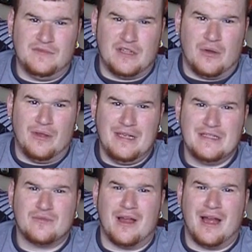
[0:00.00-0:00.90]
So
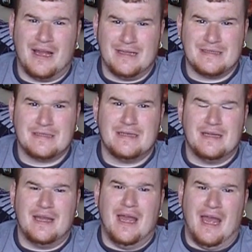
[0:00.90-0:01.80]
he's rised,
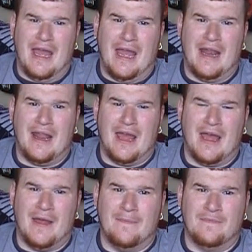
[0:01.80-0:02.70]

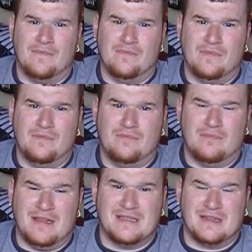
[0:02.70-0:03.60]
and
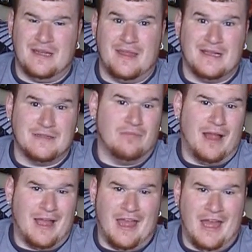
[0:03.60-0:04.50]
basically thanks to
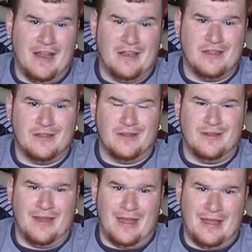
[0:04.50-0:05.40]
Black Hand
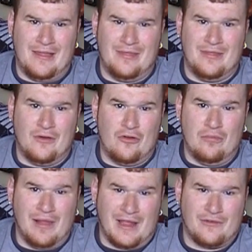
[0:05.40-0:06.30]
and the
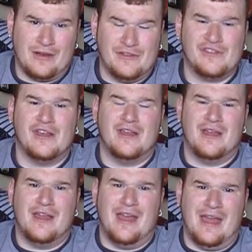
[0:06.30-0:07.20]
whole Black Rings,
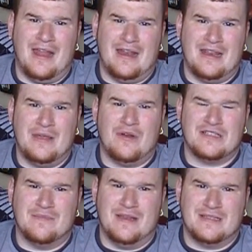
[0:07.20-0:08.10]
and he
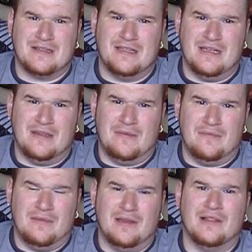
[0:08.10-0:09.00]
wants to basically
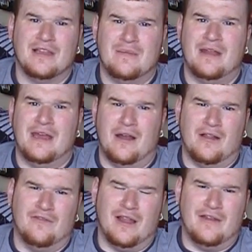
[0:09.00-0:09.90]
eliminate
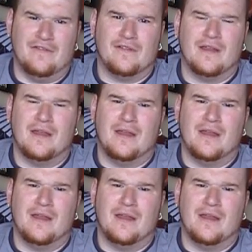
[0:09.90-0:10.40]
all of life.